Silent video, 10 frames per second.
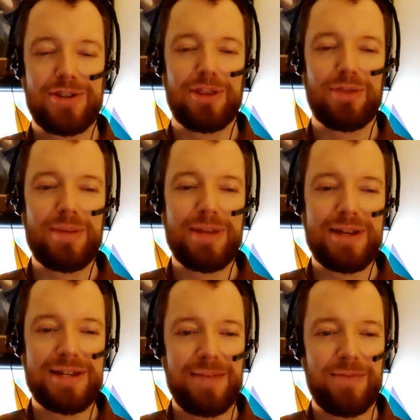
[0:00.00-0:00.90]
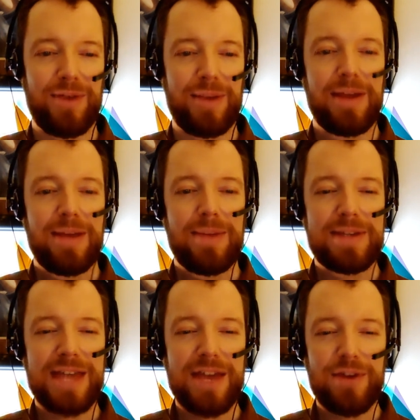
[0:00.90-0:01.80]
The 3-minute time frame
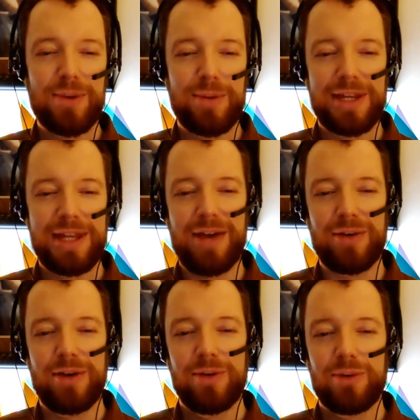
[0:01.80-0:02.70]
makes every moment count,